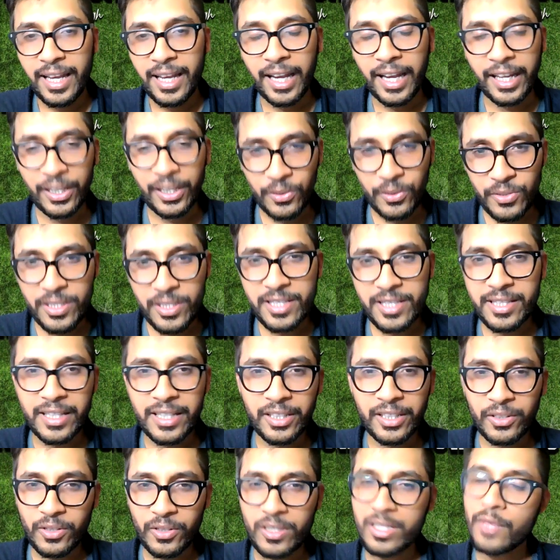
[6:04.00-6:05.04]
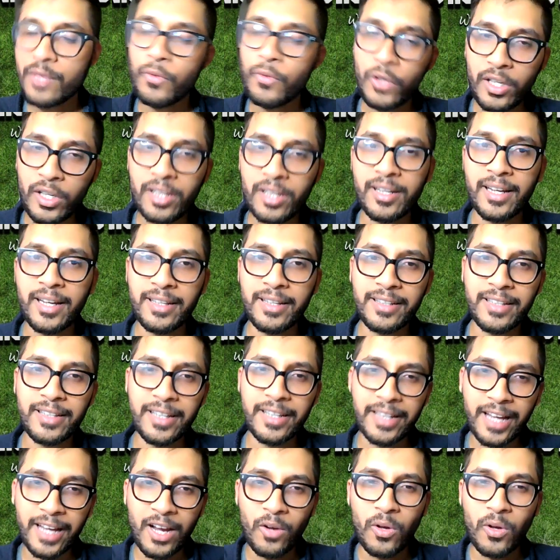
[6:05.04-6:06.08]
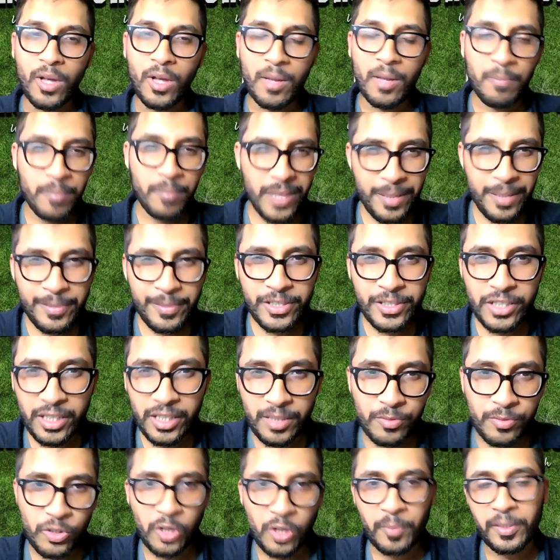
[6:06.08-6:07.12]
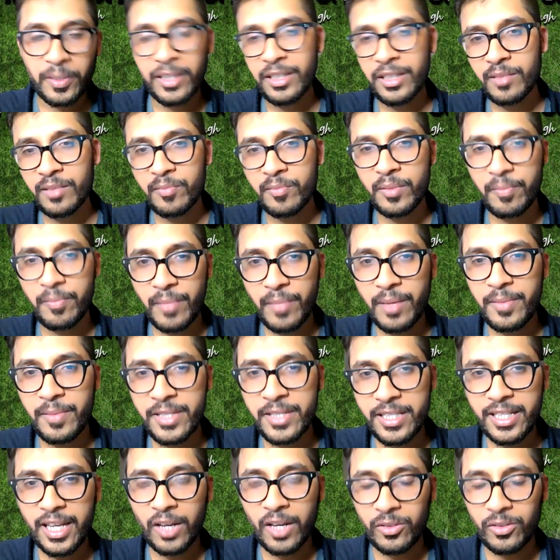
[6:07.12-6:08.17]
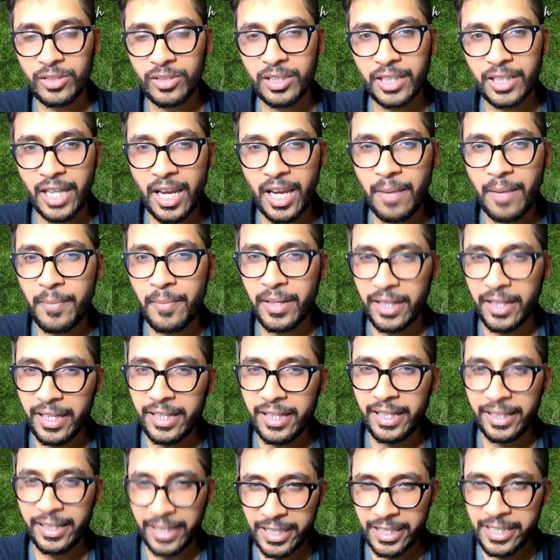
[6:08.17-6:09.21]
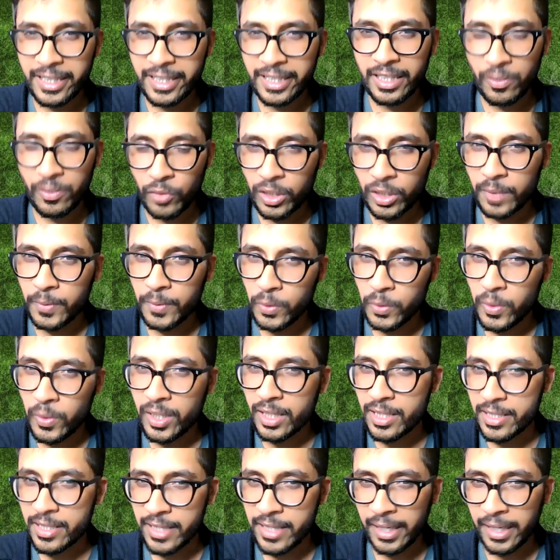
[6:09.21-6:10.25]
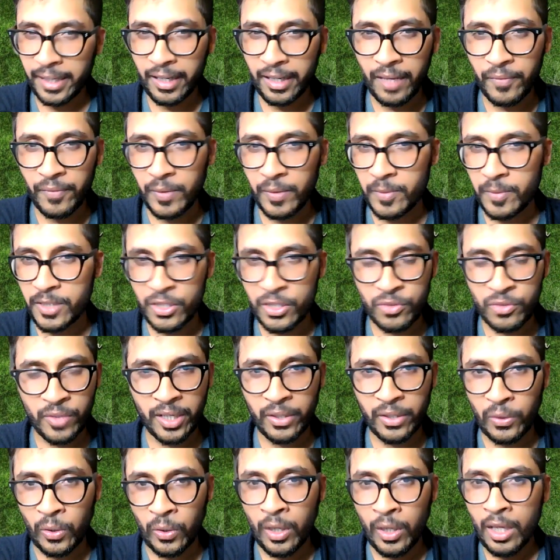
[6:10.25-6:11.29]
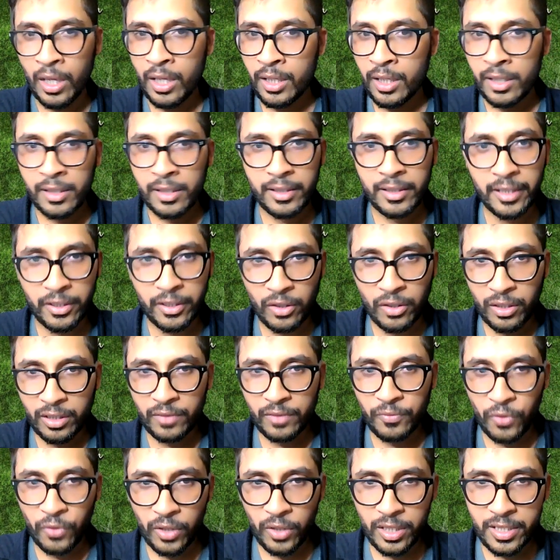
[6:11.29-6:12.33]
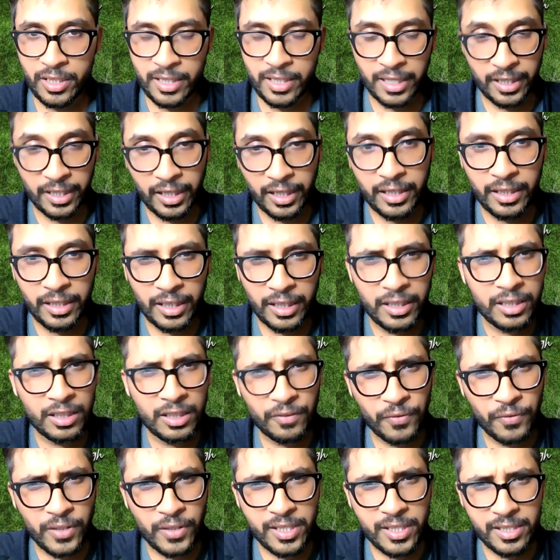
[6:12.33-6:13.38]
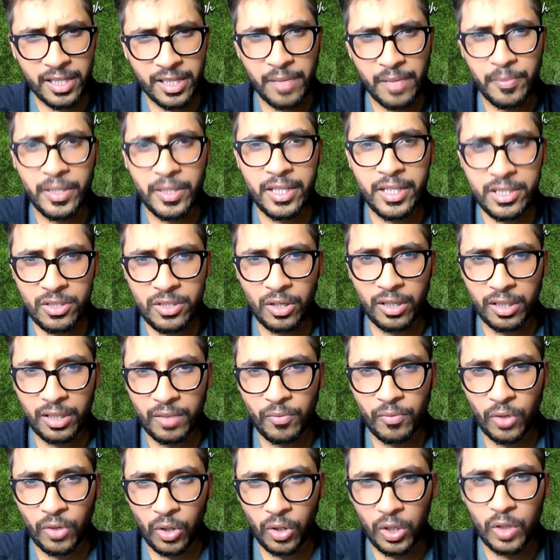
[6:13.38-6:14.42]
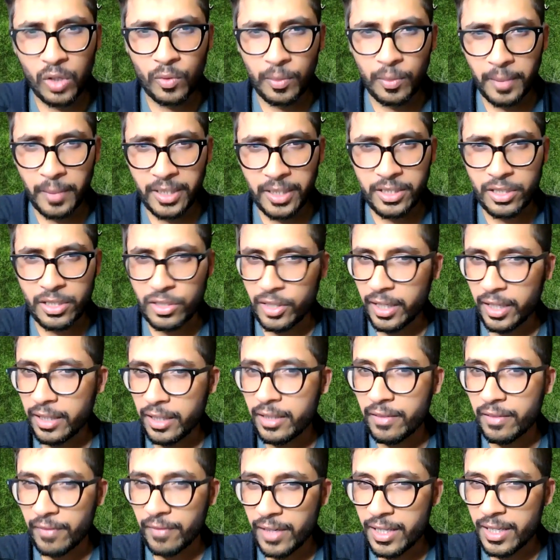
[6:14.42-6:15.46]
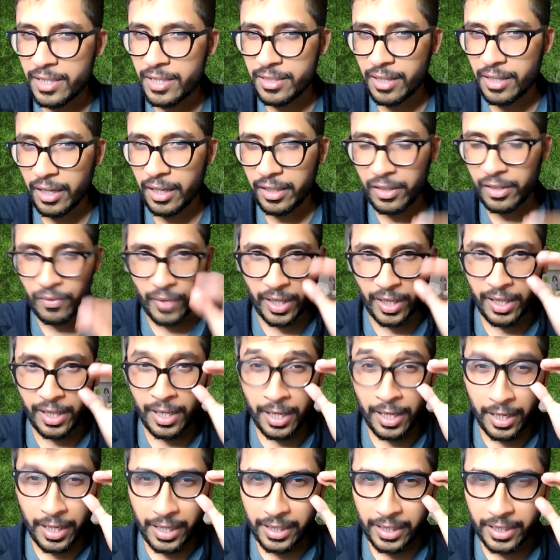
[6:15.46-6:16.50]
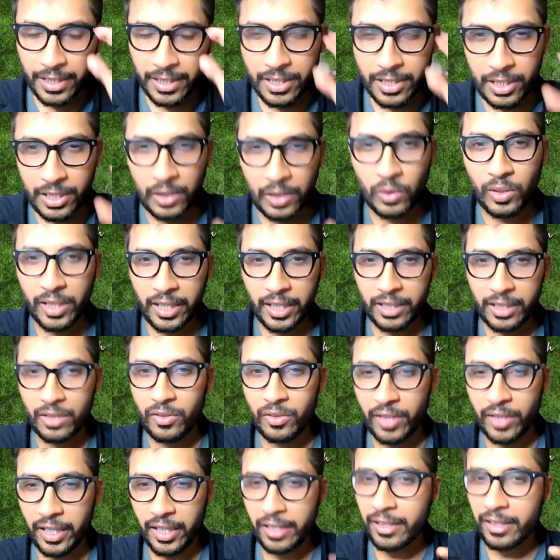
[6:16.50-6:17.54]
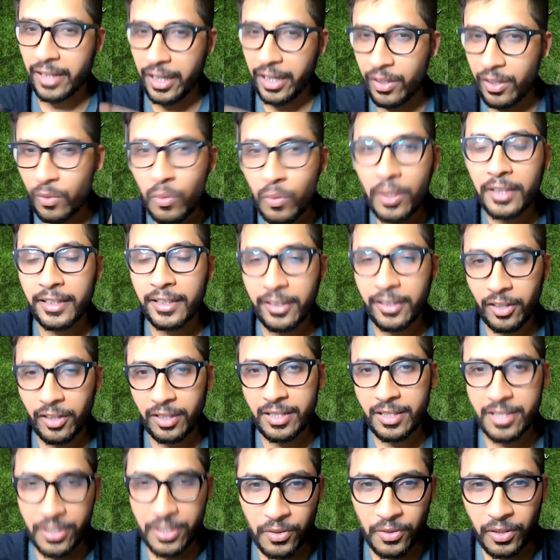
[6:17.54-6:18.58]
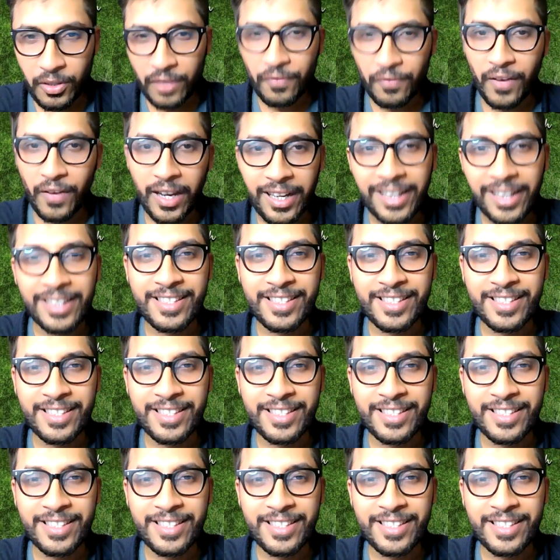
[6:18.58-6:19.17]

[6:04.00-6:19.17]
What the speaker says: And you just think to yourself, okay, United can now maybe shut up shop a little bit, maybe see out the game. And that's I think what they were doing in the second half. They were just trying to let Nottingham Forest, and I think the first 10 minutes, Nottingham were all over Manchester United. They really started well, and then slowly I think United kind of worked it out and said, okay, fine,